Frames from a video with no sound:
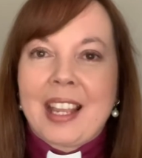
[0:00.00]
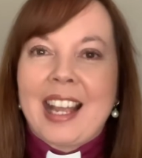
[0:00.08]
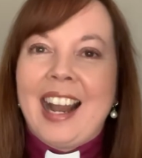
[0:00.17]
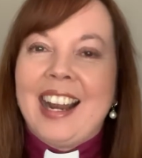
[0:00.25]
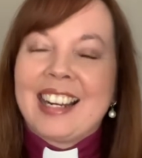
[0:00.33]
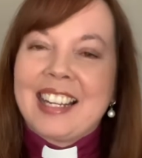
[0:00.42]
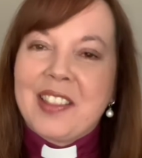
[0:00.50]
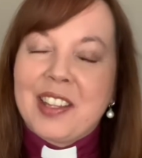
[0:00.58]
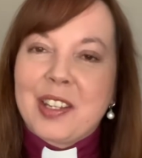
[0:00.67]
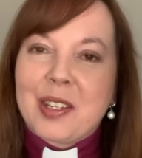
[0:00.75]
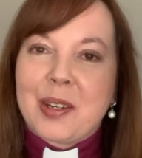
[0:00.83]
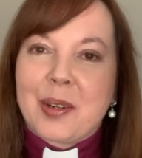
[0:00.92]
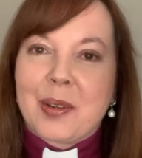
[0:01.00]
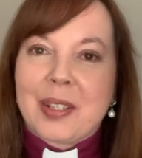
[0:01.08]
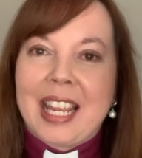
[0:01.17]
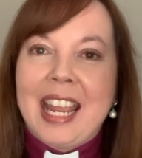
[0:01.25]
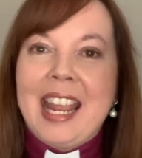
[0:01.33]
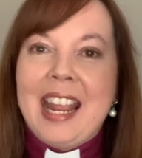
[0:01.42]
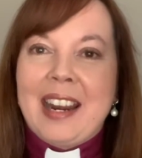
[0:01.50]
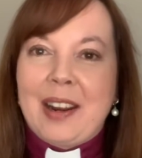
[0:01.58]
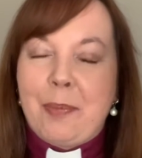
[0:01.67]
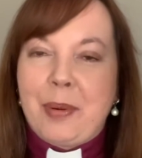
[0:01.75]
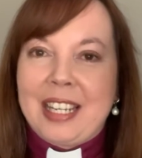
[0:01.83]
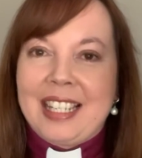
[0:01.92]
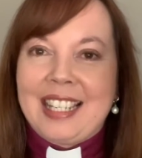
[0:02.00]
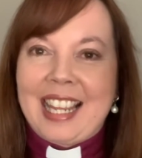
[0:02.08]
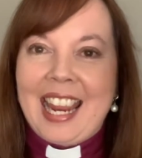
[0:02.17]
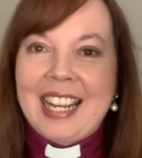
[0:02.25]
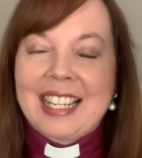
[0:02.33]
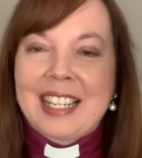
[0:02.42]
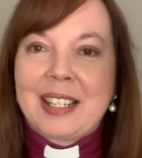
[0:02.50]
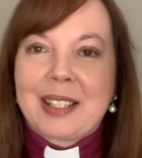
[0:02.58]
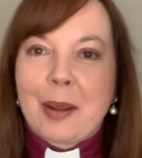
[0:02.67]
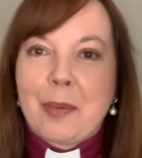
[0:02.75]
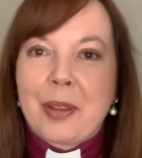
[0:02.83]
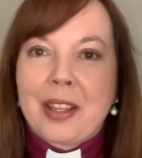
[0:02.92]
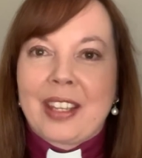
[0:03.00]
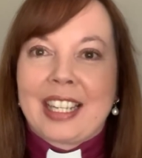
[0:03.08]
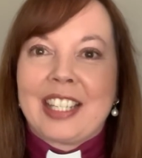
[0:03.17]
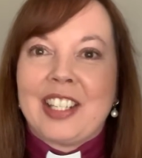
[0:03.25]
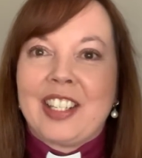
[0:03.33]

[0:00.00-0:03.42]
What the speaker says: are in this cross representing something that